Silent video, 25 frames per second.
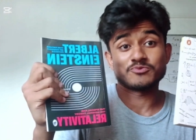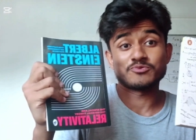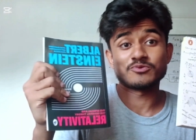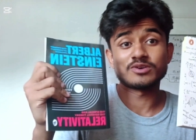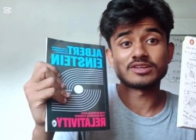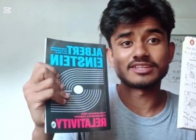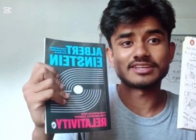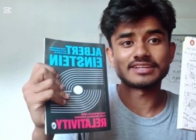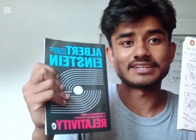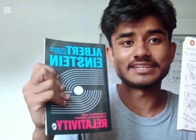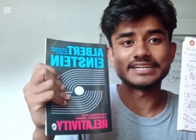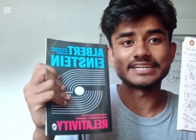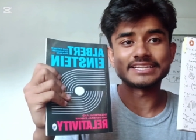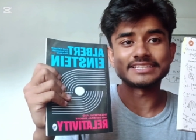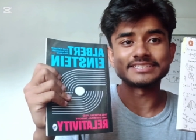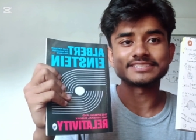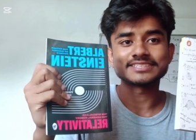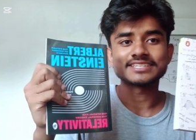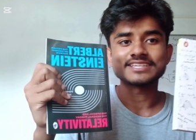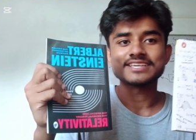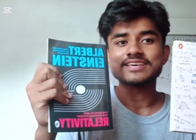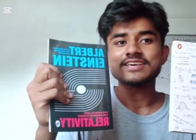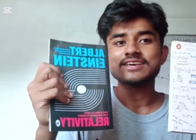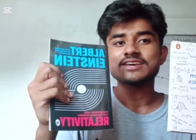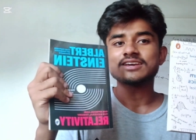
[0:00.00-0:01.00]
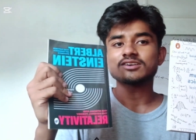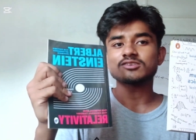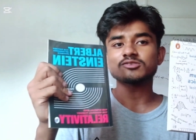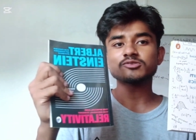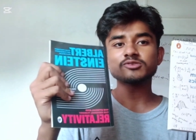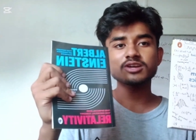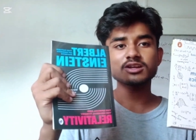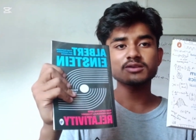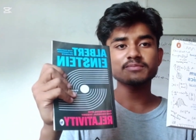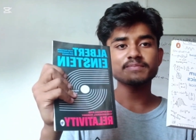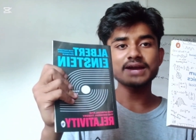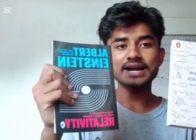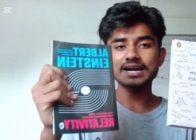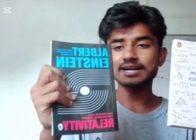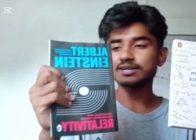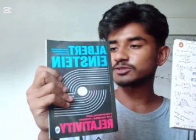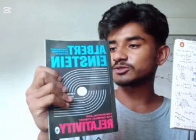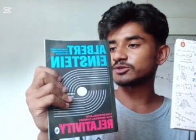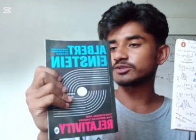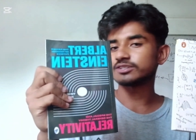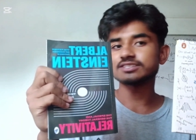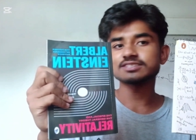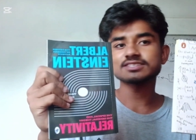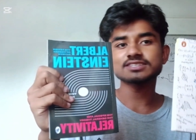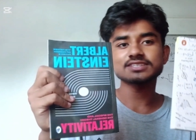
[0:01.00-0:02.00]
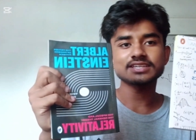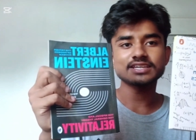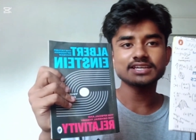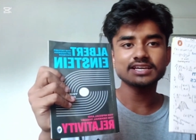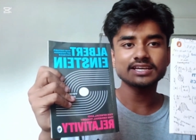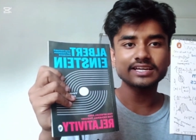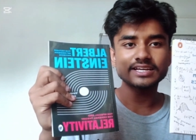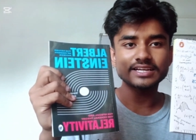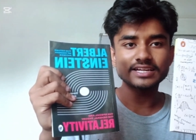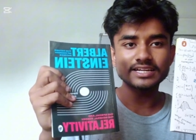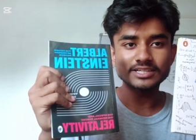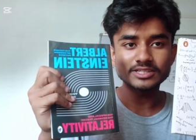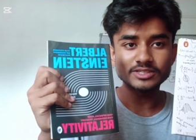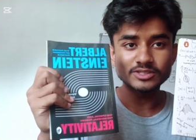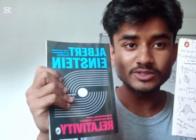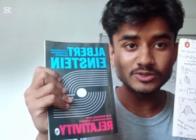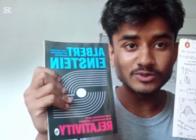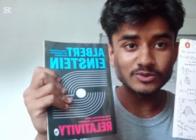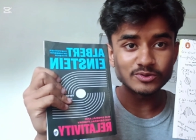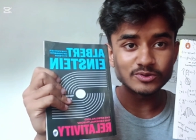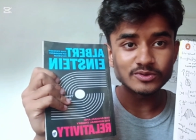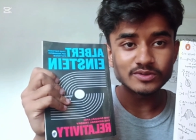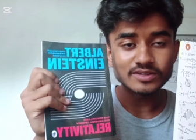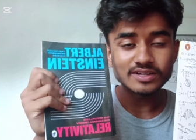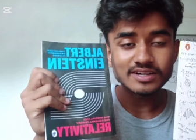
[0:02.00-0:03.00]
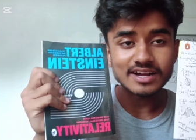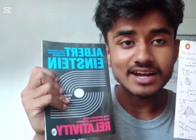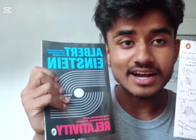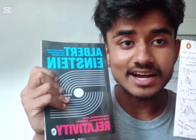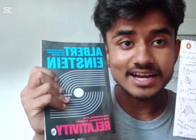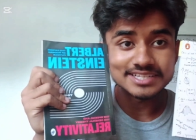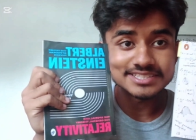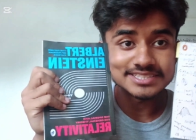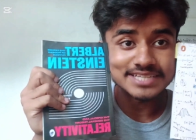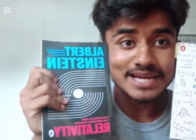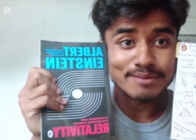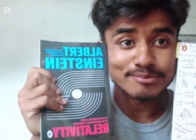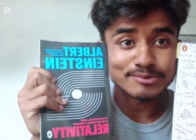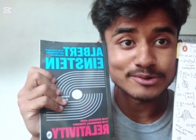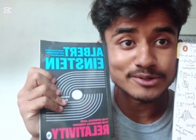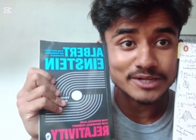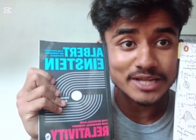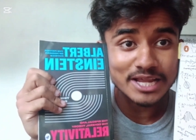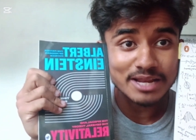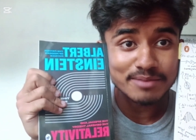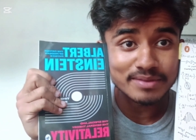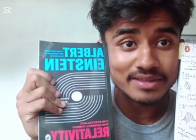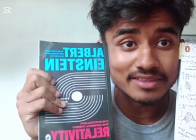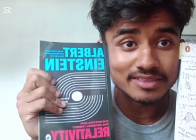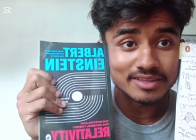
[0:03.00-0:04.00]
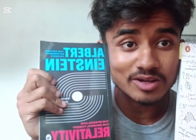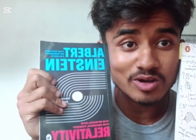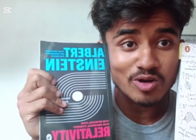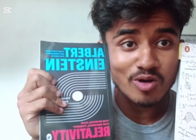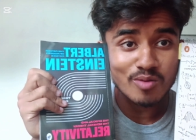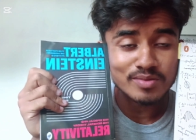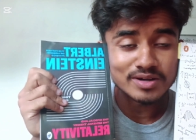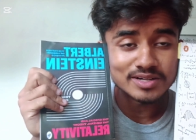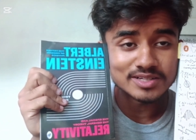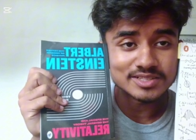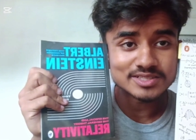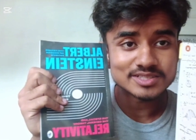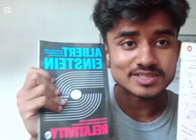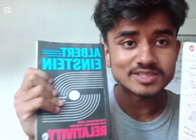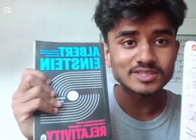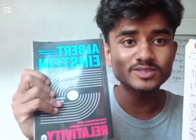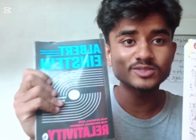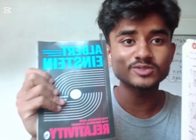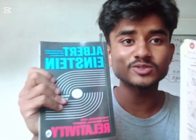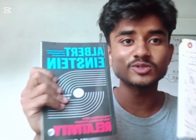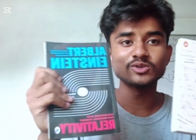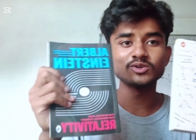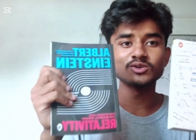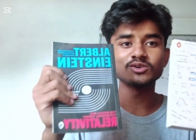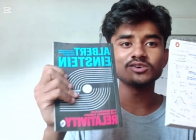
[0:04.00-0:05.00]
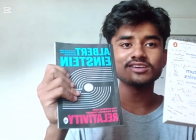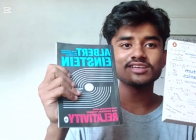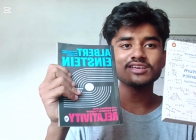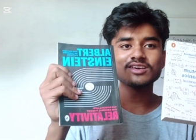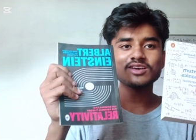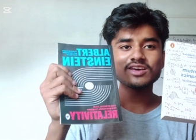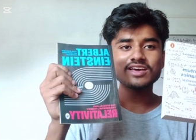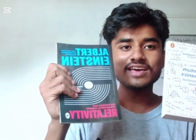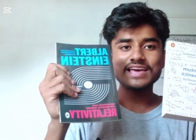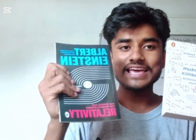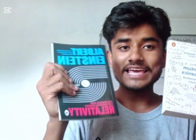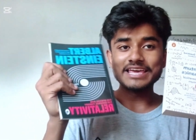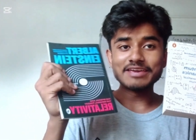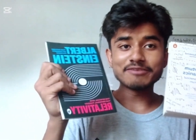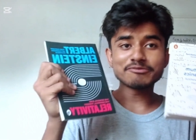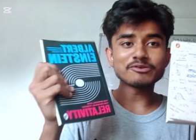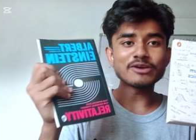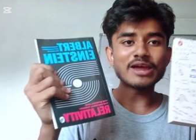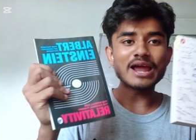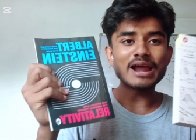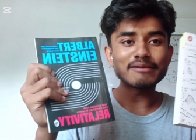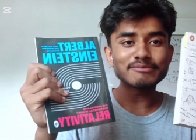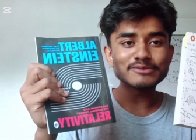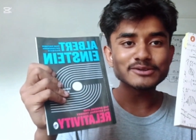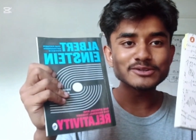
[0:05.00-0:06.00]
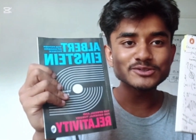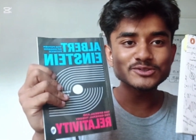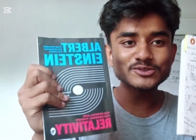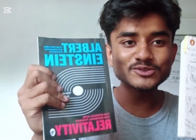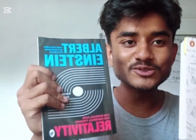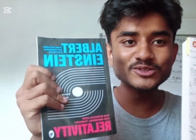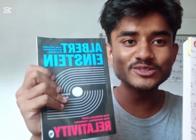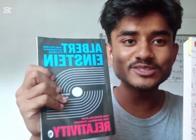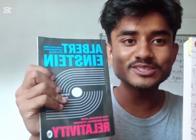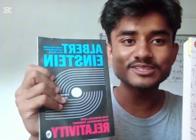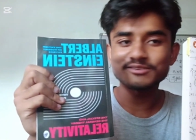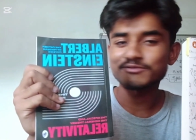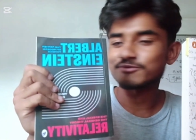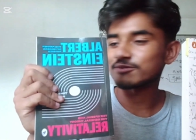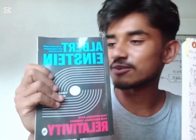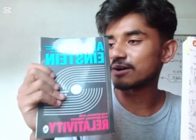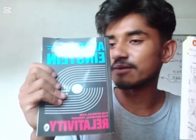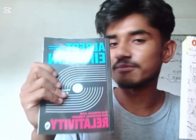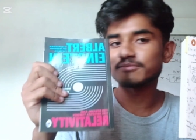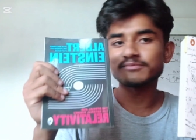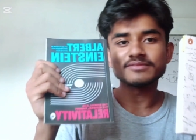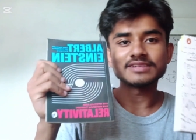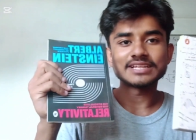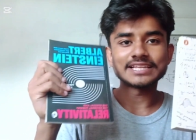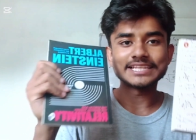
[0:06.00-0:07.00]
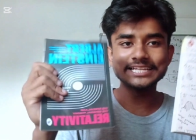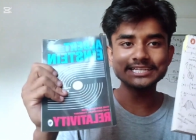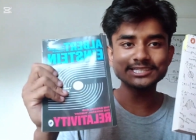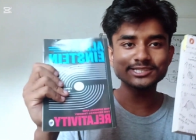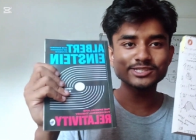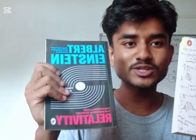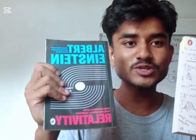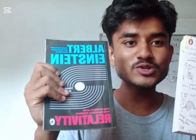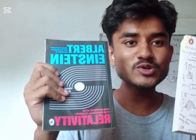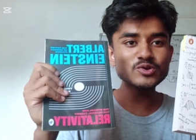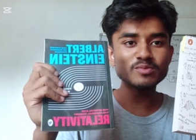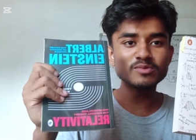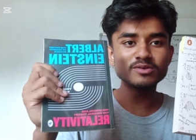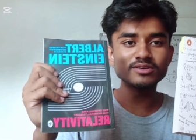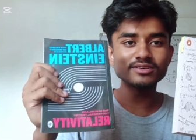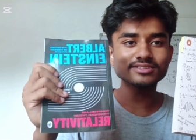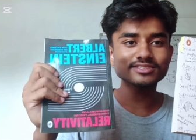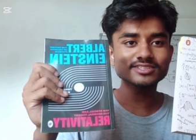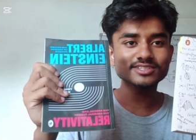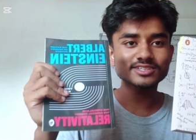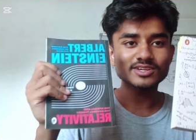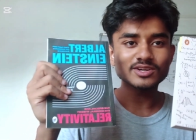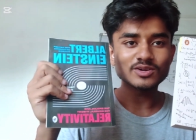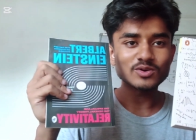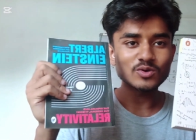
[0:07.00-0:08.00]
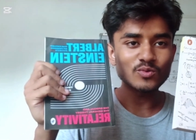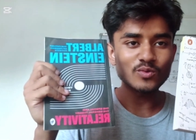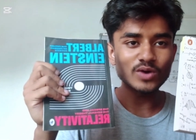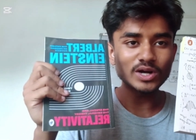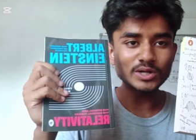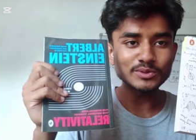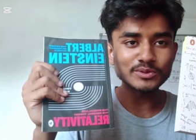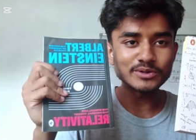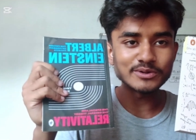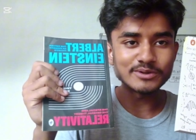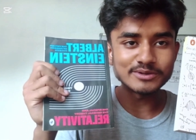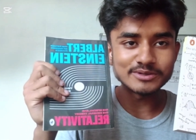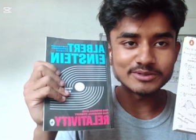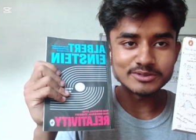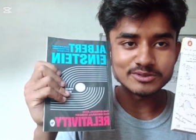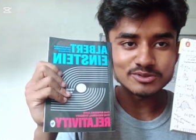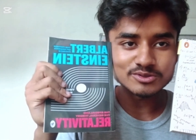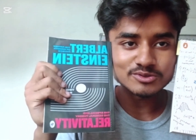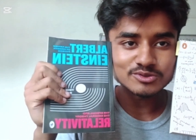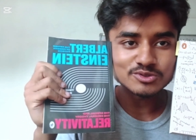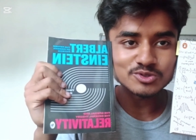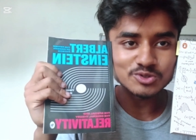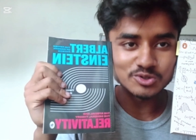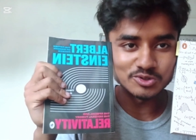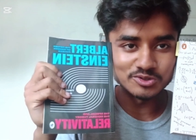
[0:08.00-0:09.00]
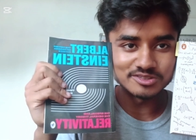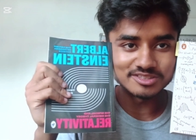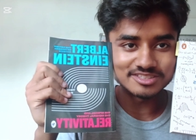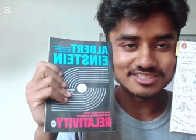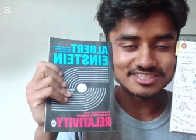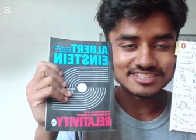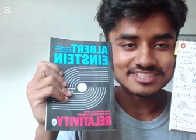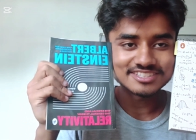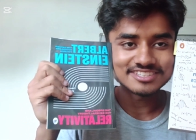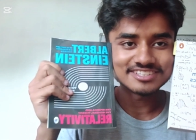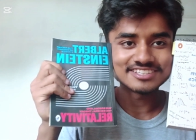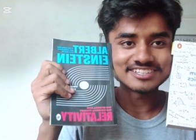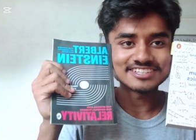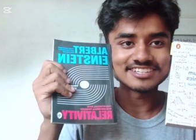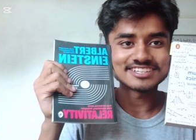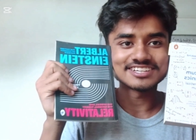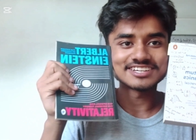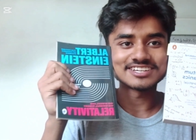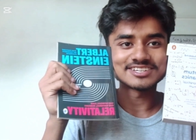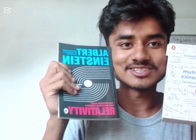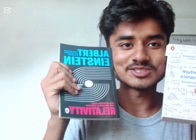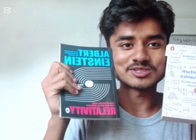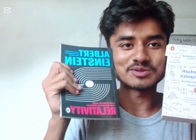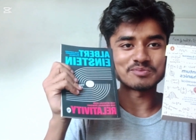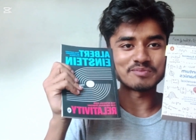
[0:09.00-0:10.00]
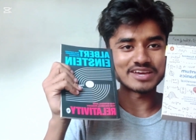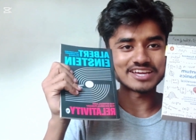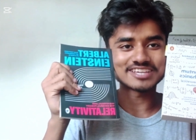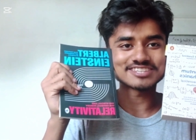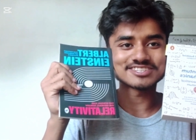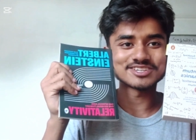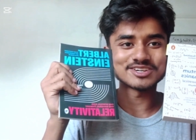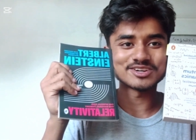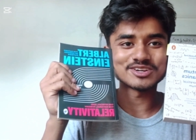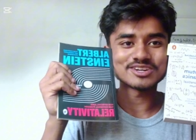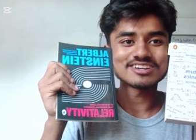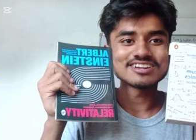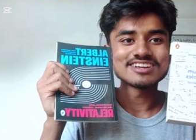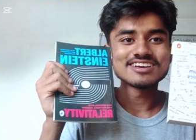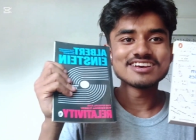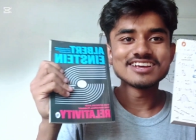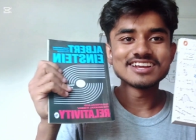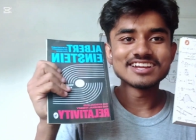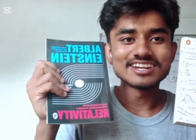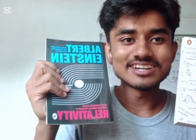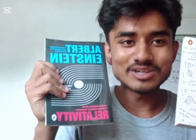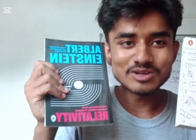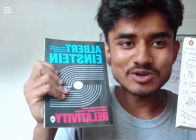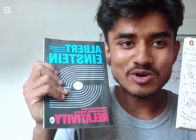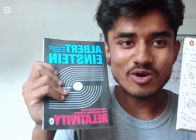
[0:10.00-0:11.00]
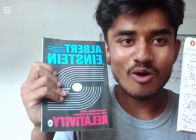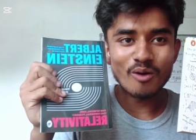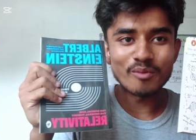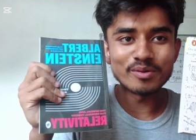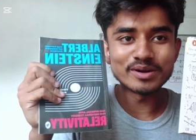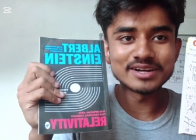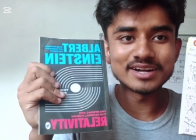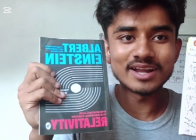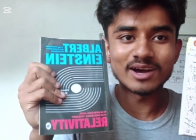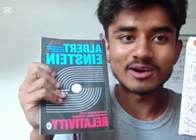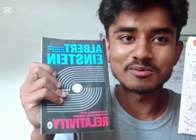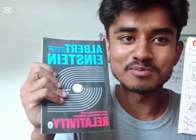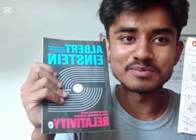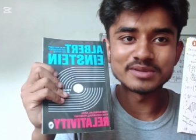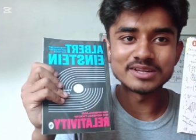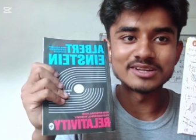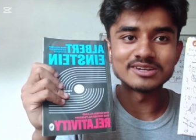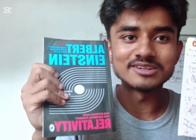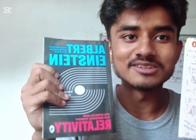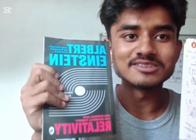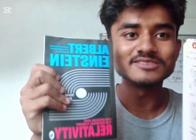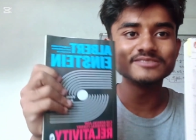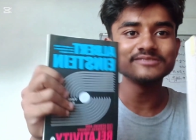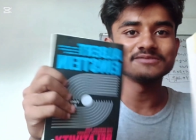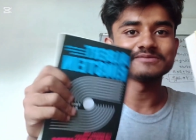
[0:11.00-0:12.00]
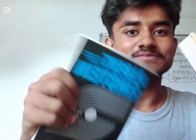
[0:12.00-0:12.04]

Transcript: whether it is good or bad choice you guys have to tell me in the comments so if you have to choose from these two books what would you choose so make sure to comment down below